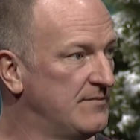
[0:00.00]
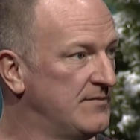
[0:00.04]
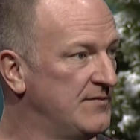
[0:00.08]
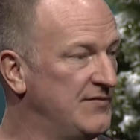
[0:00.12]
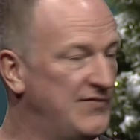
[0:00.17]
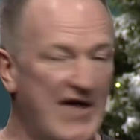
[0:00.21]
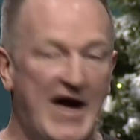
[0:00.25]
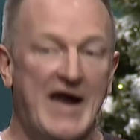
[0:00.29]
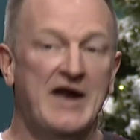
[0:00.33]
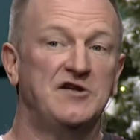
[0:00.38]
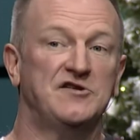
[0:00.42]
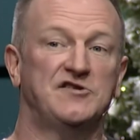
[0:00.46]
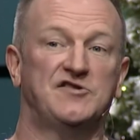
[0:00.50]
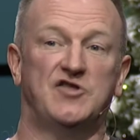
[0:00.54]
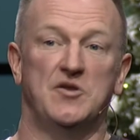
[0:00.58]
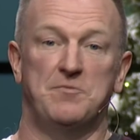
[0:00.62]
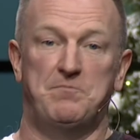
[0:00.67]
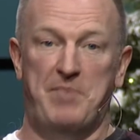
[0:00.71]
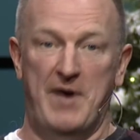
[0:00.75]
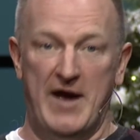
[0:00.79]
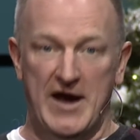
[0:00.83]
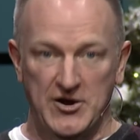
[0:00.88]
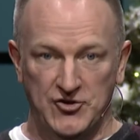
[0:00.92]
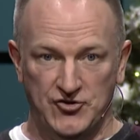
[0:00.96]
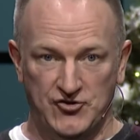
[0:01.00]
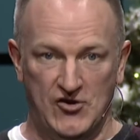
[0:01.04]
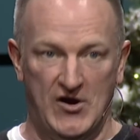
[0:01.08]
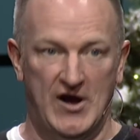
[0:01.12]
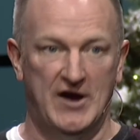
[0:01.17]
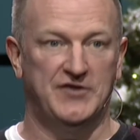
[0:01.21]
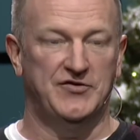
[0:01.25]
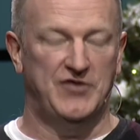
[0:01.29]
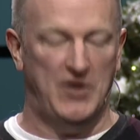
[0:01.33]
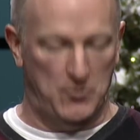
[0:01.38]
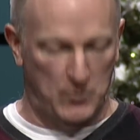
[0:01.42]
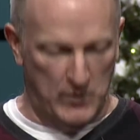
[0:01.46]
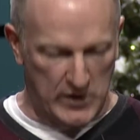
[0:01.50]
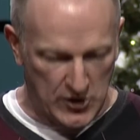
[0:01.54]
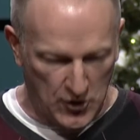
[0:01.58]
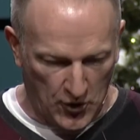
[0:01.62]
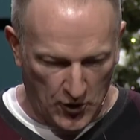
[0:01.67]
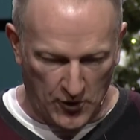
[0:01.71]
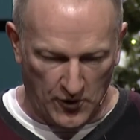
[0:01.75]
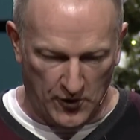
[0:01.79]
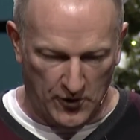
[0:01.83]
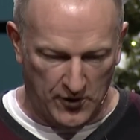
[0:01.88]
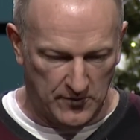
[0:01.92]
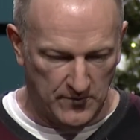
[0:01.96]
That is the paycheck that we
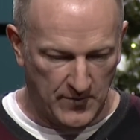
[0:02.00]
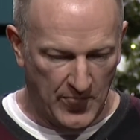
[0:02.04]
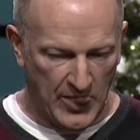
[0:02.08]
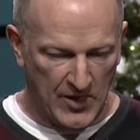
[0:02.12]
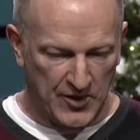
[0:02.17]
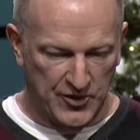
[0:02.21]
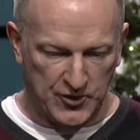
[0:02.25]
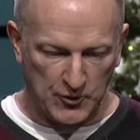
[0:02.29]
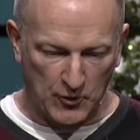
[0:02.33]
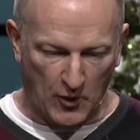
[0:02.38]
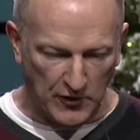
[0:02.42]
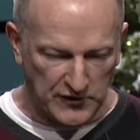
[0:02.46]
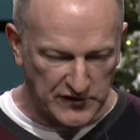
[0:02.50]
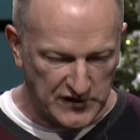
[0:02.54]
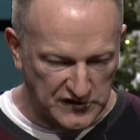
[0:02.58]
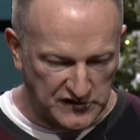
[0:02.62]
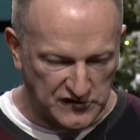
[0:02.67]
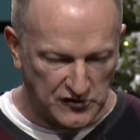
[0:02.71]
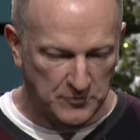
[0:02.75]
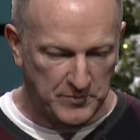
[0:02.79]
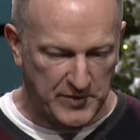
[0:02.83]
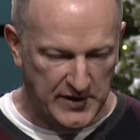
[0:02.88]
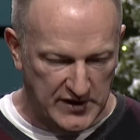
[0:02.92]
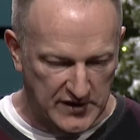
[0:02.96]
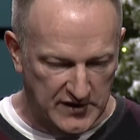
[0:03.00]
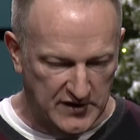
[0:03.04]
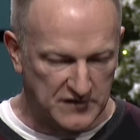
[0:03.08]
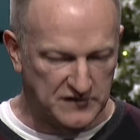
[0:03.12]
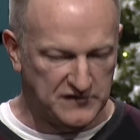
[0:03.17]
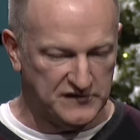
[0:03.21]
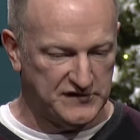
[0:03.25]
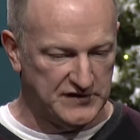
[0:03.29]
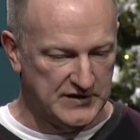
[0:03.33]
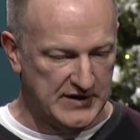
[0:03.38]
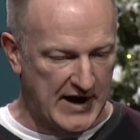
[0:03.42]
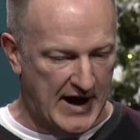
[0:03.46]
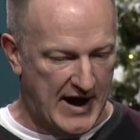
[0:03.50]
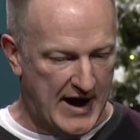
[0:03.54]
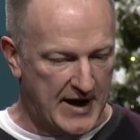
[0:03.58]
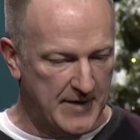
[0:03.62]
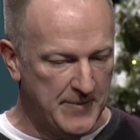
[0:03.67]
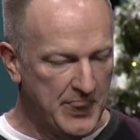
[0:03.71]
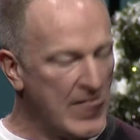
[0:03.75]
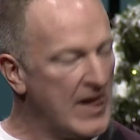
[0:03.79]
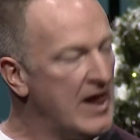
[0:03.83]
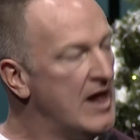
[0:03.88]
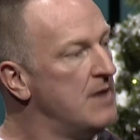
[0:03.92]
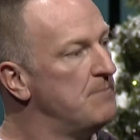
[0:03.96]
earn through our disobedience to God.
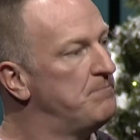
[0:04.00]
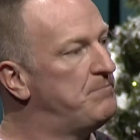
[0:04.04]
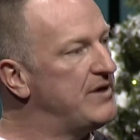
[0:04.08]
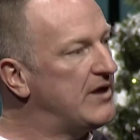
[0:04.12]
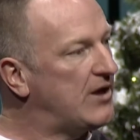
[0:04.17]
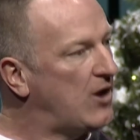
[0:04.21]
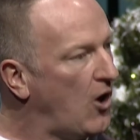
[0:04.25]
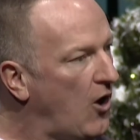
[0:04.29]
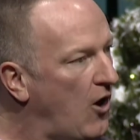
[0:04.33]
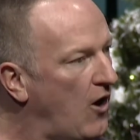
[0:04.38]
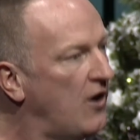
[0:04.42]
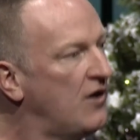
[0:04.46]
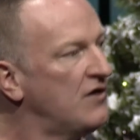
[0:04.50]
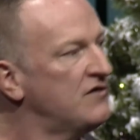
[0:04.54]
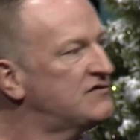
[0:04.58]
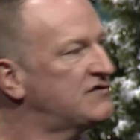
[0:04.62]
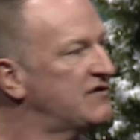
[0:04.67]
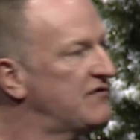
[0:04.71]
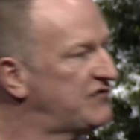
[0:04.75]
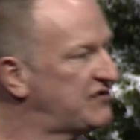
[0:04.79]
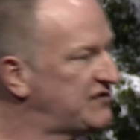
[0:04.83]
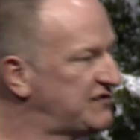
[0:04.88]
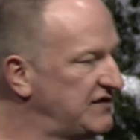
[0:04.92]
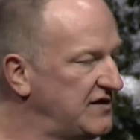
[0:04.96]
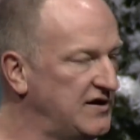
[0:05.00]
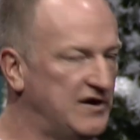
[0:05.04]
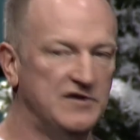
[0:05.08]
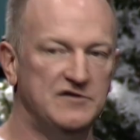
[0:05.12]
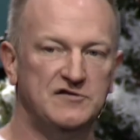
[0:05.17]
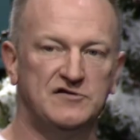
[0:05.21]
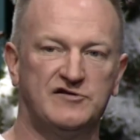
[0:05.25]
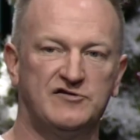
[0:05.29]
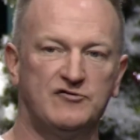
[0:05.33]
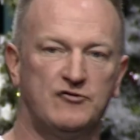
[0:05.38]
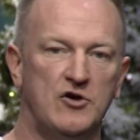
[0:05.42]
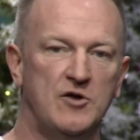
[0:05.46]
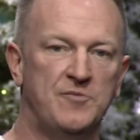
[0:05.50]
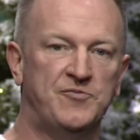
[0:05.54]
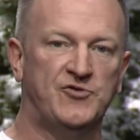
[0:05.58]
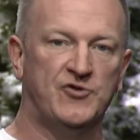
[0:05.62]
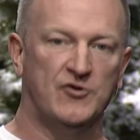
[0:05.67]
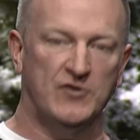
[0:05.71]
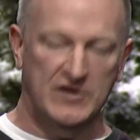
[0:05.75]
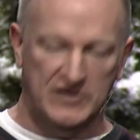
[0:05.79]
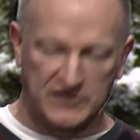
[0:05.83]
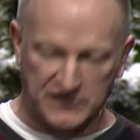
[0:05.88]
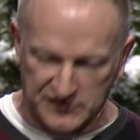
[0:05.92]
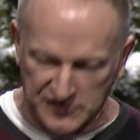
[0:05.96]
Because of sin, Scripture
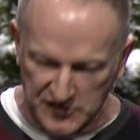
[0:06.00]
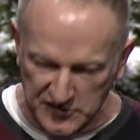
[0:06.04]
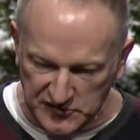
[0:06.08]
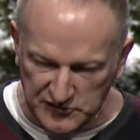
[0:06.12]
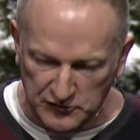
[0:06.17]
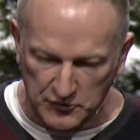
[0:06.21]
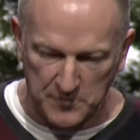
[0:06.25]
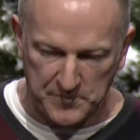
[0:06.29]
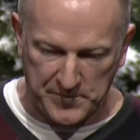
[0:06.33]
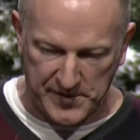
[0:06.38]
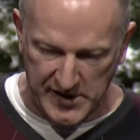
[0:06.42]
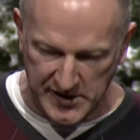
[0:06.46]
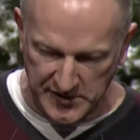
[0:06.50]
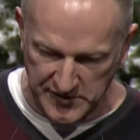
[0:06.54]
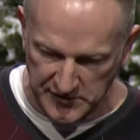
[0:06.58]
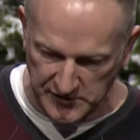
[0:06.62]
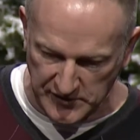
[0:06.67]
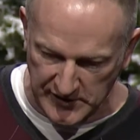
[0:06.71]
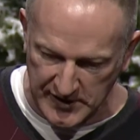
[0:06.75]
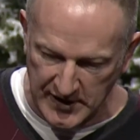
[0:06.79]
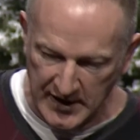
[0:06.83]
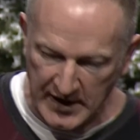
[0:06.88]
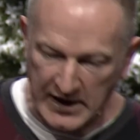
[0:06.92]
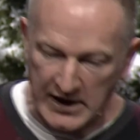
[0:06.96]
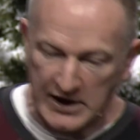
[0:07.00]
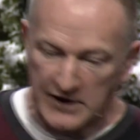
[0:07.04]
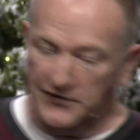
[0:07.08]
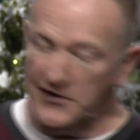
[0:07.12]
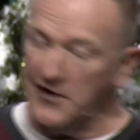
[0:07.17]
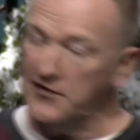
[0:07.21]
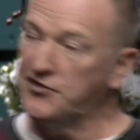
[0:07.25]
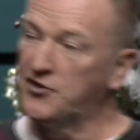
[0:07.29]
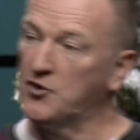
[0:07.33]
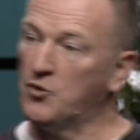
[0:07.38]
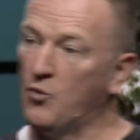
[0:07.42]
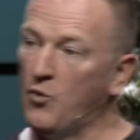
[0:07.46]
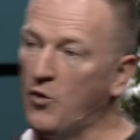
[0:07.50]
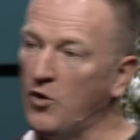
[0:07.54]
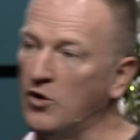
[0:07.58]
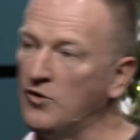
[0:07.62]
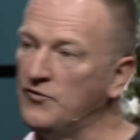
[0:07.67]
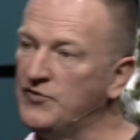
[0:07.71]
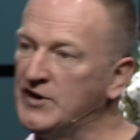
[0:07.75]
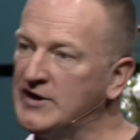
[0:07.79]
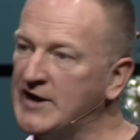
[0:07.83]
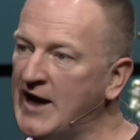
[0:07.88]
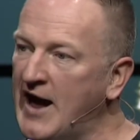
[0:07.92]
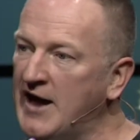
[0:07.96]
insists repeatedly that the world
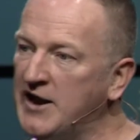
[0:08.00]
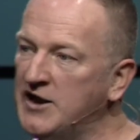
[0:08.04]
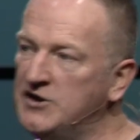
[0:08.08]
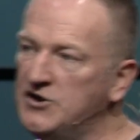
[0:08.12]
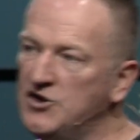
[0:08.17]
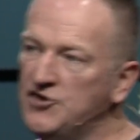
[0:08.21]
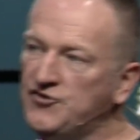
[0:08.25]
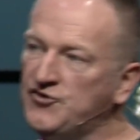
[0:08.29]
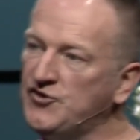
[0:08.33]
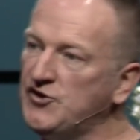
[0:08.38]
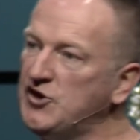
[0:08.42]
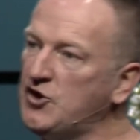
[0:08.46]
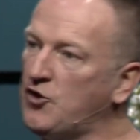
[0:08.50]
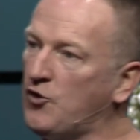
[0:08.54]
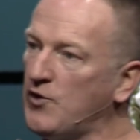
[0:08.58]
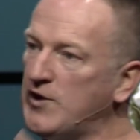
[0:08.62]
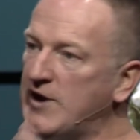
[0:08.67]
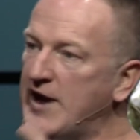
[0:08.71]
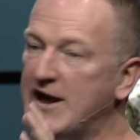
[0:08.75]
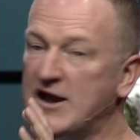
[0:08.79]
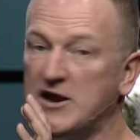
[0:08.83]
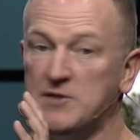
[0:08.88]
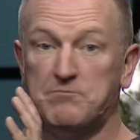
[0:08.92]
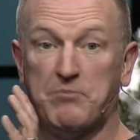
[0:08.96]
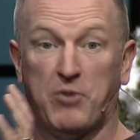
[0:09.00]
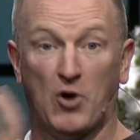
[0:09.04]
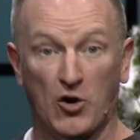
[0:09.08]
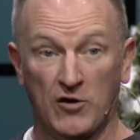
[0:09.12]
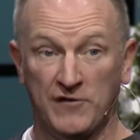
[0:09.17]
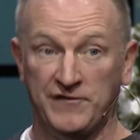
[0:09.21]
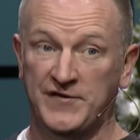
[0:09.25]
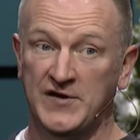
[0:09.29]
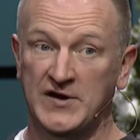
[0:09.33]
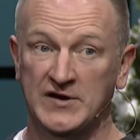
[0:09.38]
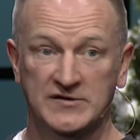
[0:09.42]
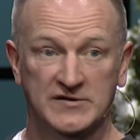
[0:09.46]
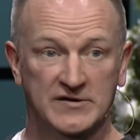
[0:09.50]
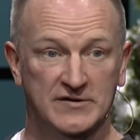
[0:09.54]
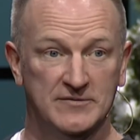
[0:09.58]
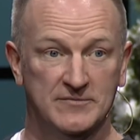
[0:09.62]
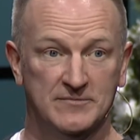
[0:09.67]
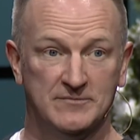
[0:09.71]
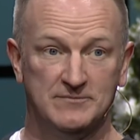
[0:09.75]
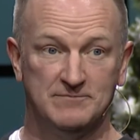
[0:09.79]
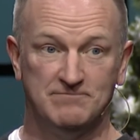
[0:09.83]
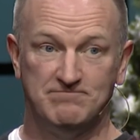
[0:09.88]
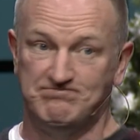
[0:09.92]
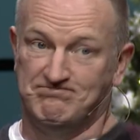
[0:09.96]
that God initially created perfect
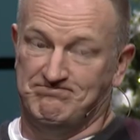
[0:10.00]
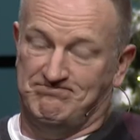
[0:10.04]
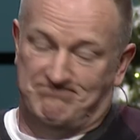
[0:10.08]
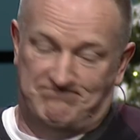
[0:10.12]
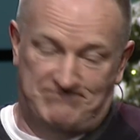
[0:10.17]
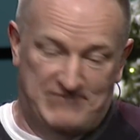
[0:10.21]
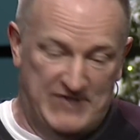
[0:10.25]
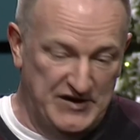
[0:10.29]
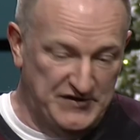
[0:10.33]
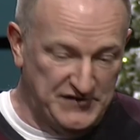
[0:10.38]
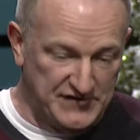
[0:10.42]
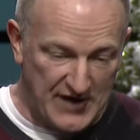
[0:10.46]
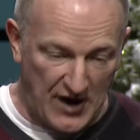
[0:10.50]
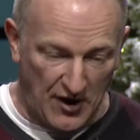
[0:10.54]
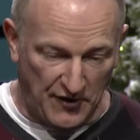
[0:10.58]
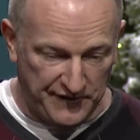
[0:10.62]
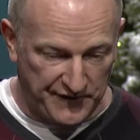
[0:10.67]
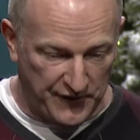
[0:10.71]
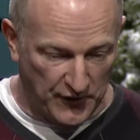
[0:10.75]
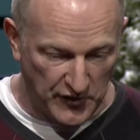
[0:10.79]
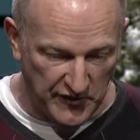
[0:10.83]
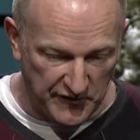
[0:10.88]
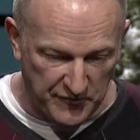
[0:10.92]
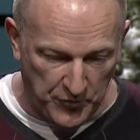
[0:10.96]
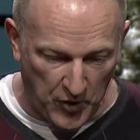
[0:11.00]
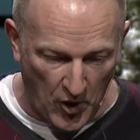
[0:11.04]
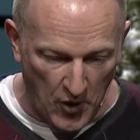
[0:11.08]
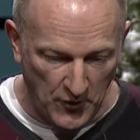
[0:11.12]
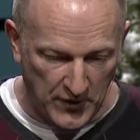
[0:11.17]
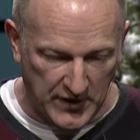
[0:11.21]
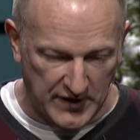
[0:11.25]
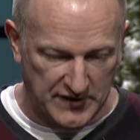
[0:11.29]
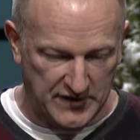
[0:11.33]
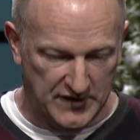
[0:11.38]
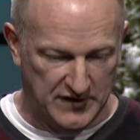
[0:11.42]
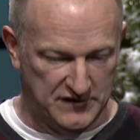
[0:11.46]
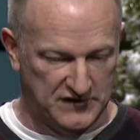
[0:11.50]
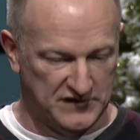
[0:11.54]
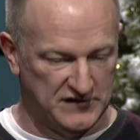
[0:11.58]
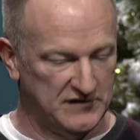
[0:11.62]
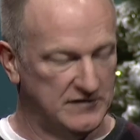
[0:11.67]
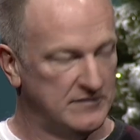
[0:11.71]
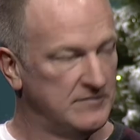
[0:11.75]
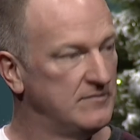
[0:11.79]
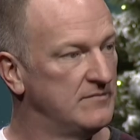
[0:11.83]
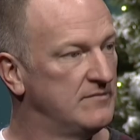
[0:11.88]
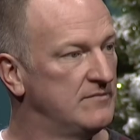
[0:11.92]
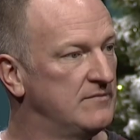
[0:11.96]
is now full of brokenness,
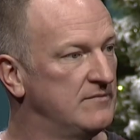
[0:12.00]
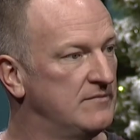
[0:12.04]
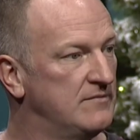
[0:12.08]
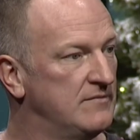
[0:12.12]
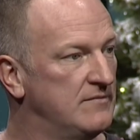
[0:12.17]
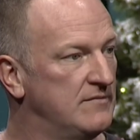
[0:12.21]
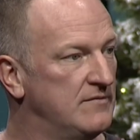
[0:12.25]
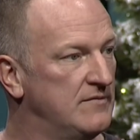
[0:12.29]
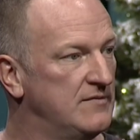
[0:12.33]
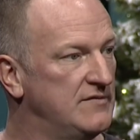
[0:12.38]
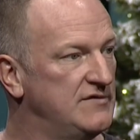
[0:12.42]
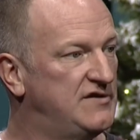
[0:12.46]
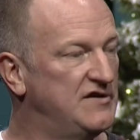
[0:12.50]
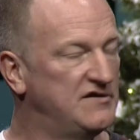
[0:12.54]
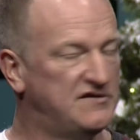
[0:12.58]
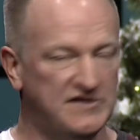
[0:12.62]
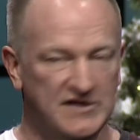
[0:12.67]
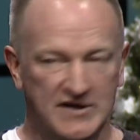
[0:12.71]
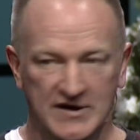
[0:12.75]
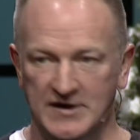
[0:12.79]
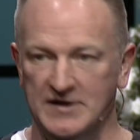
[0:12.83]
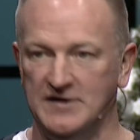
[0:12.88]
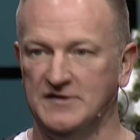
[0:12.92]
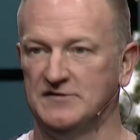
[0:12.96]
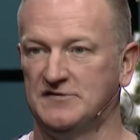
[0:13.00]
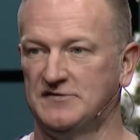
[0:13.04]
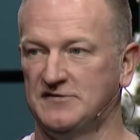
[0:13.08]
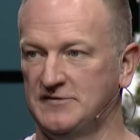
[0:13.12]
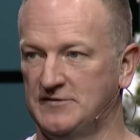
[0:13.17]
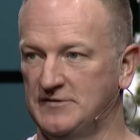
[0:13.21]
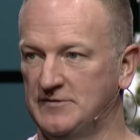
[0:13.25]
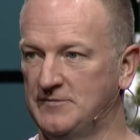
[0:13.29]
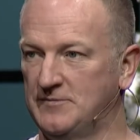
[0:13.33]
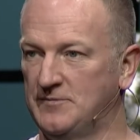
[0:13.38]
disease,